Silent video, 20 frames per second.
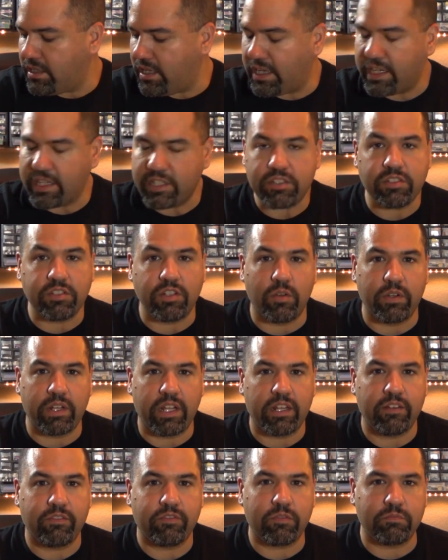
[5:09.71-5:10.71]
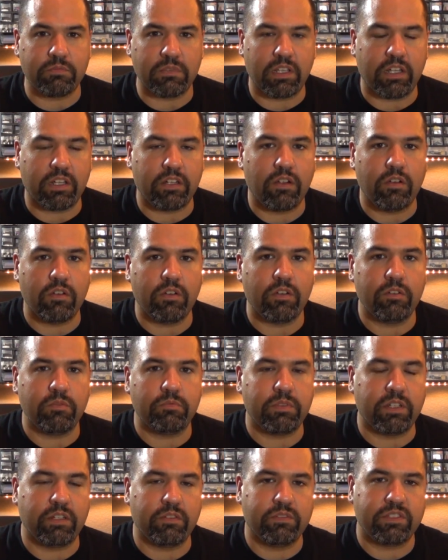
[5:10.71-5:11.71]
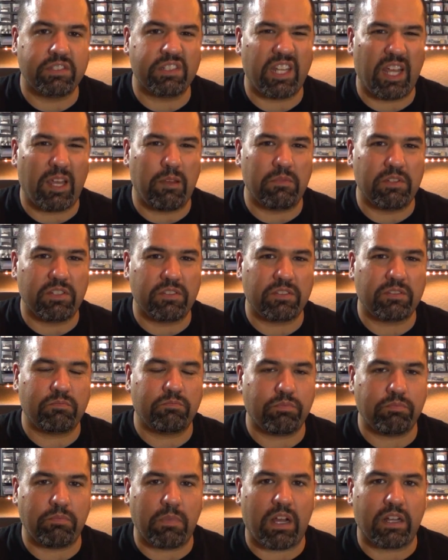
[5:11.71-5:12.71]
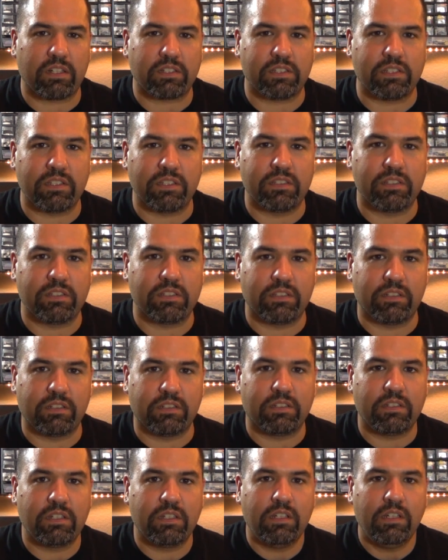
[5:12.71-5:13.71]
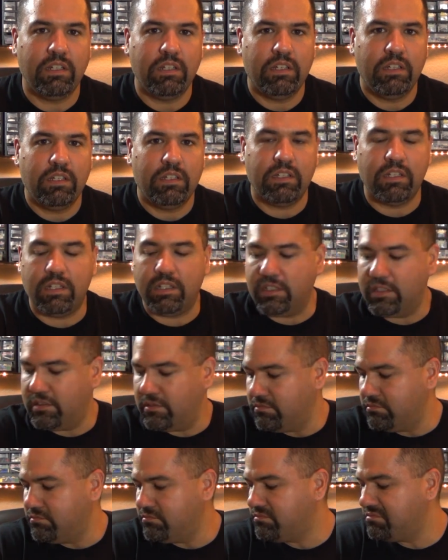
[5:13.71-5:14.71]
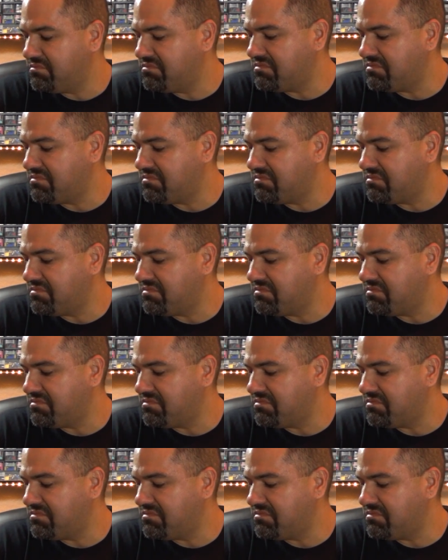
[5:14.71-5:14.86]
I guess, donated from the Lego group, and it was damaged boxes and um,